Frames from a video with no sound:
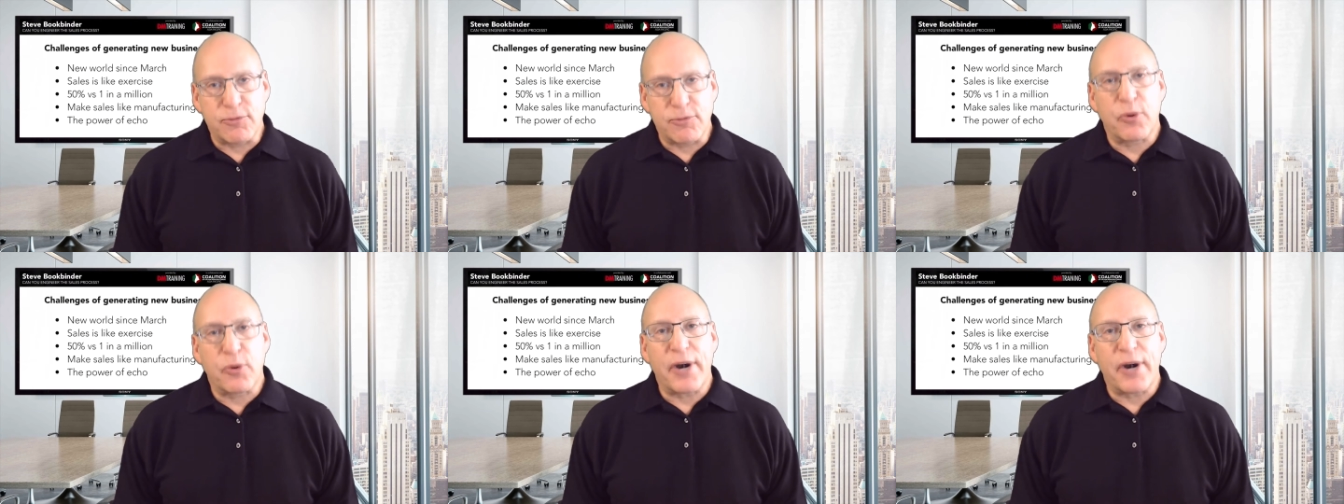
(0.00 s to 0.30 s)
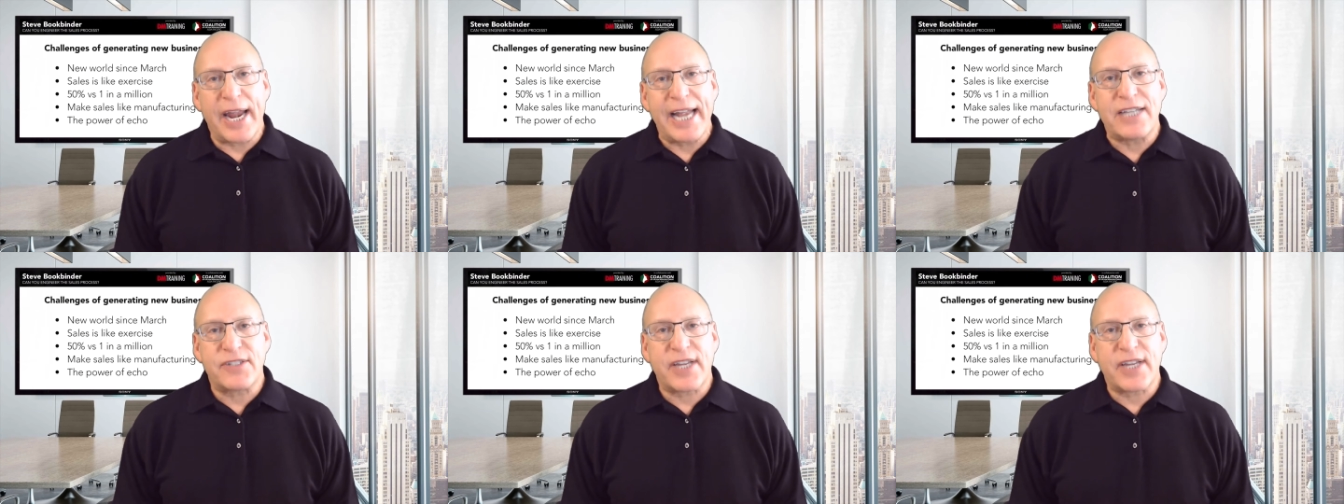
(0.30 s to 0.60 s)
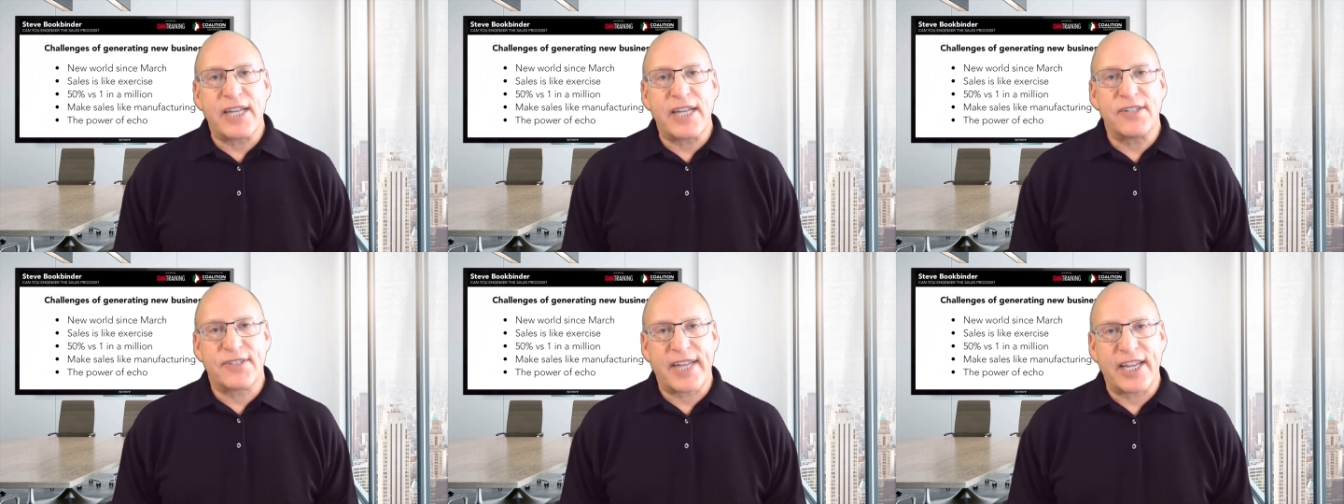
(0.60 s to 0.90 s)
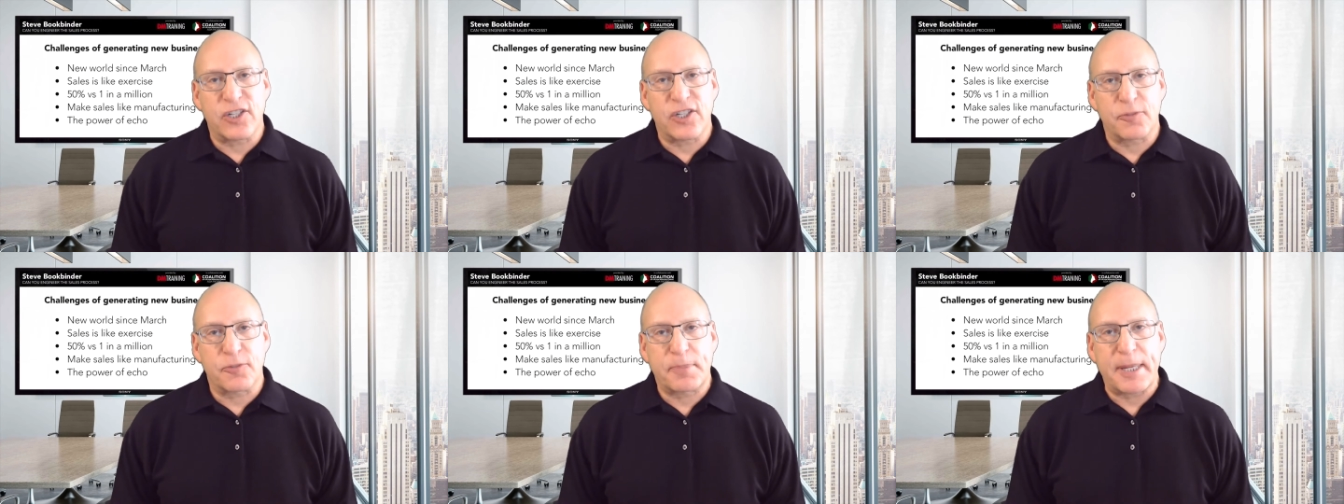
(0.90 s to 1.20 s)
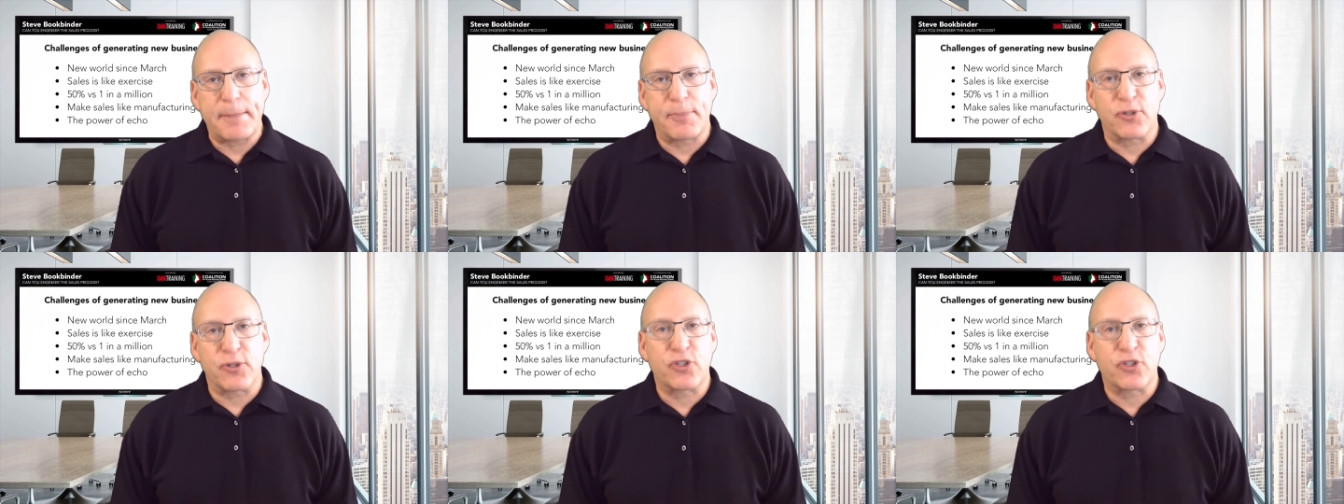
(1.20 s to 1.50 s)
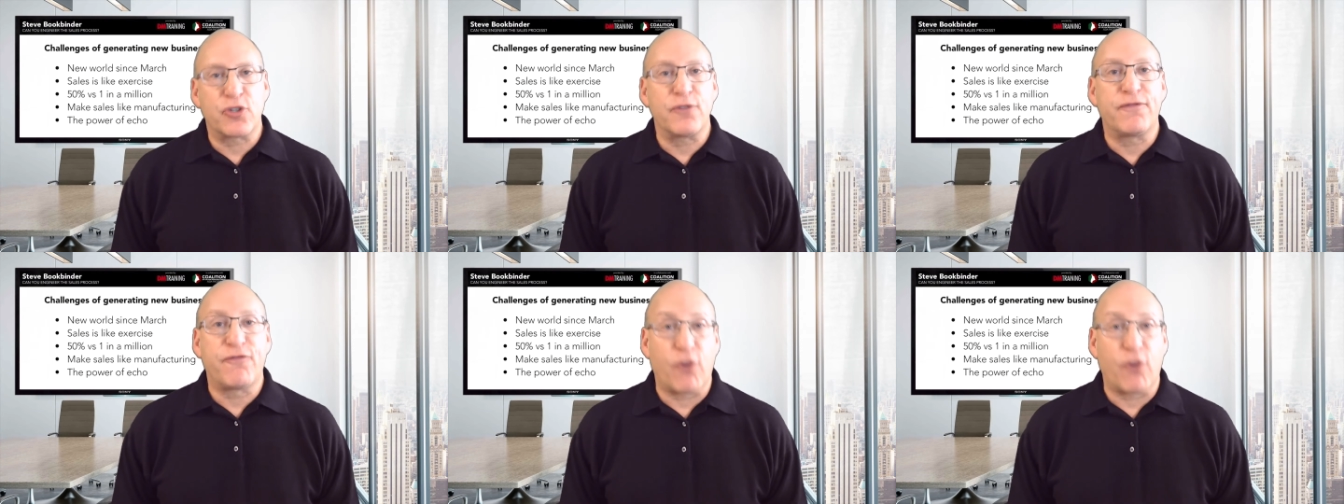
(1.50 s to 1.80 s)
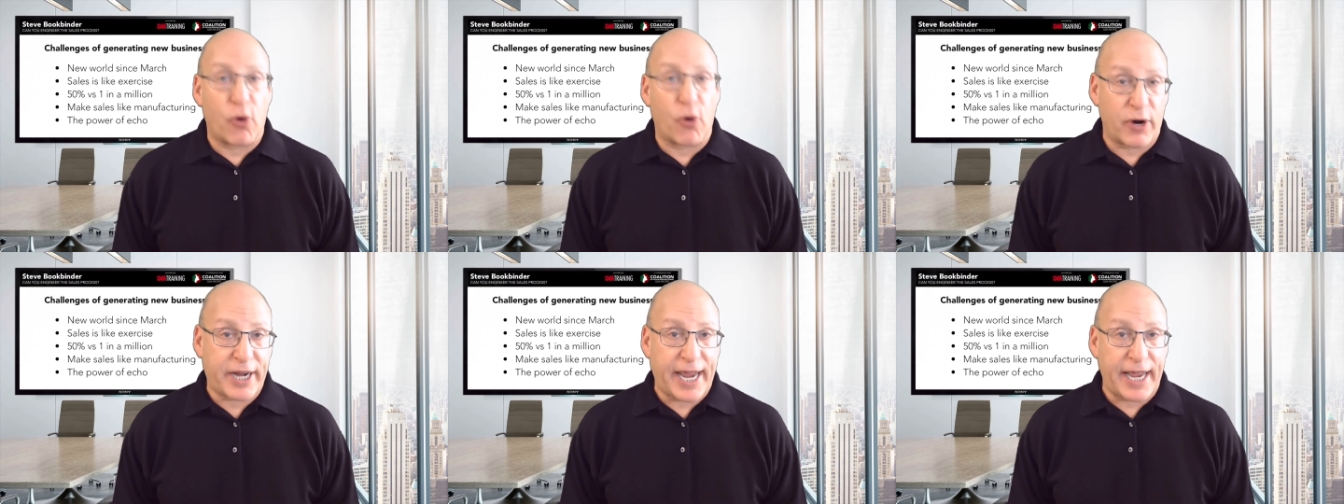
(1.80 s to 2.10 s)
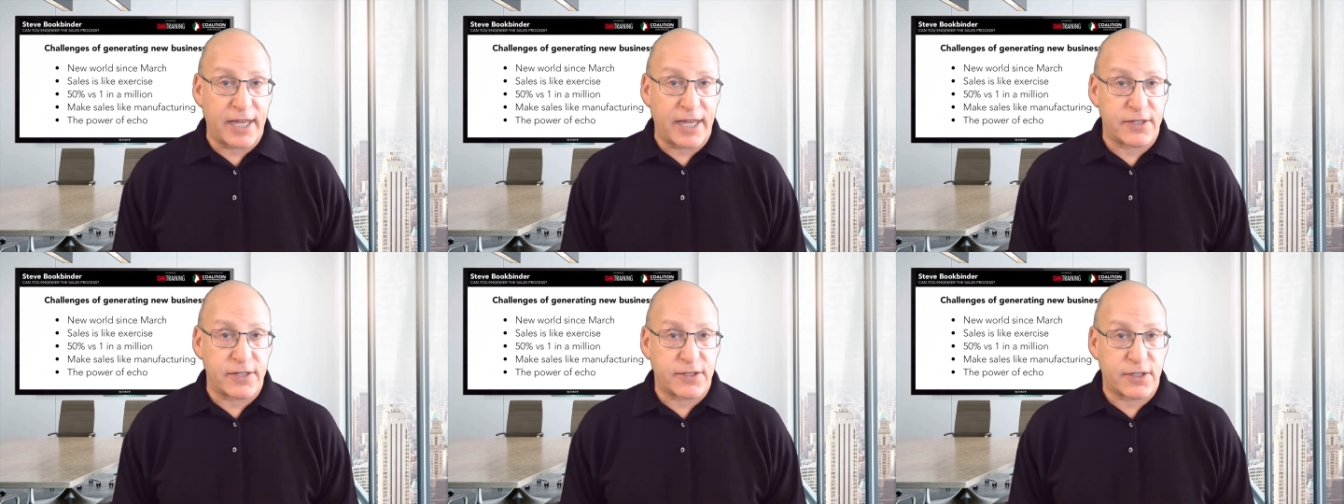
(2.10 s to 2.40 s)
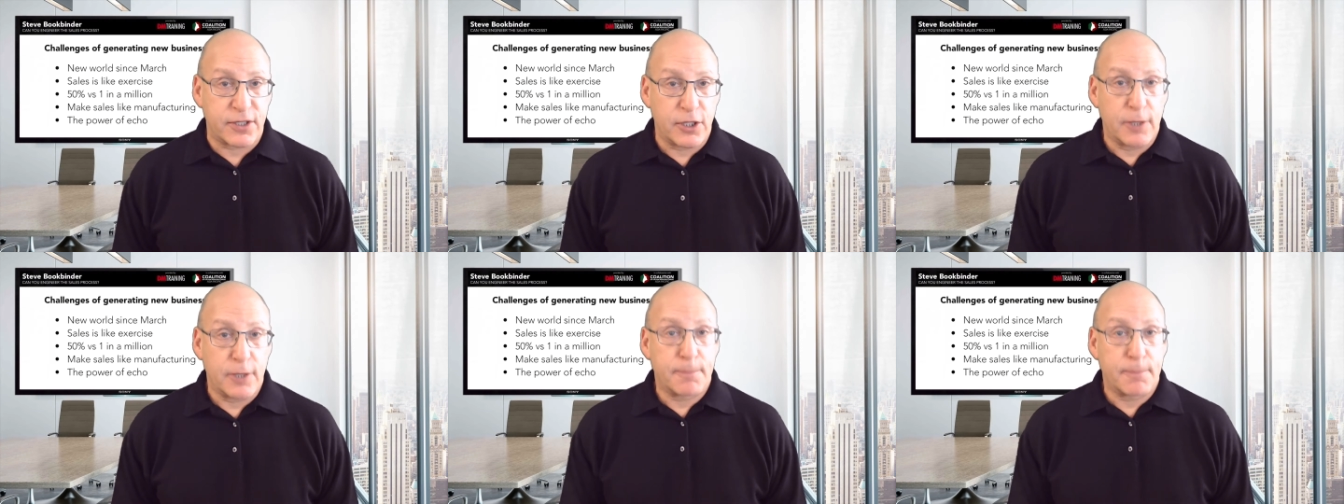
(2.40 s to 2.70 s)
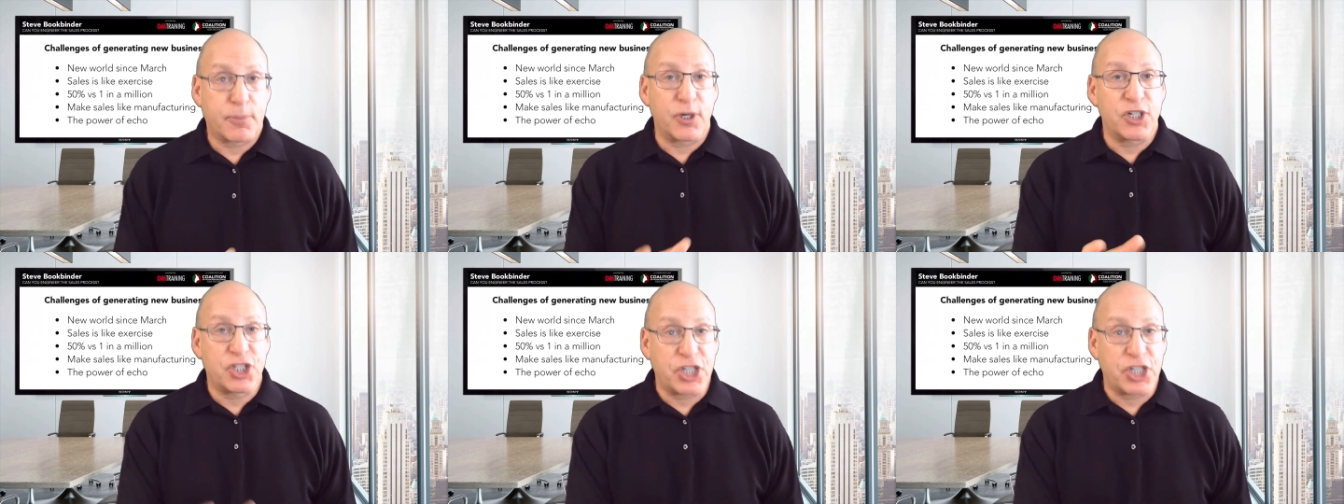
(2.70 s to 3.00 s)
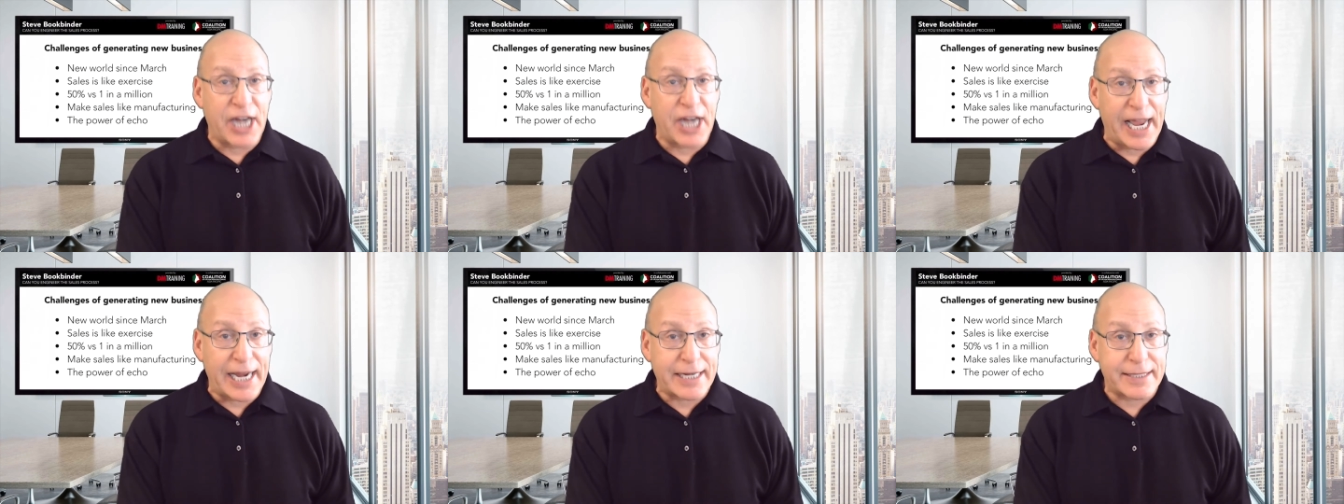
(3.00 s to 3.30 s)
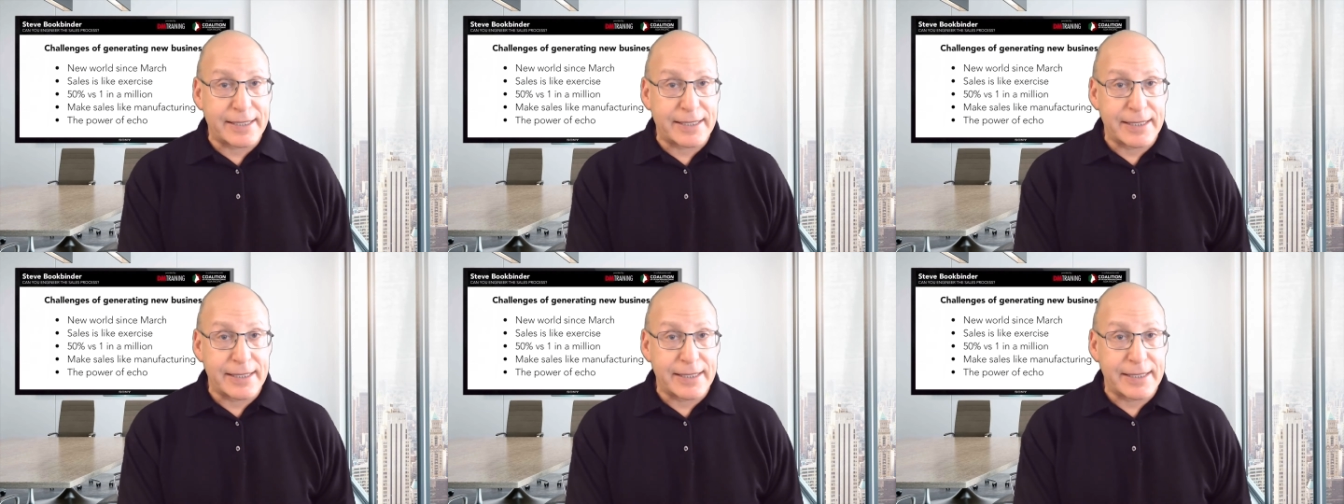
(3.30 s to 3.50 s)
we're asking salespeople to forecast, project,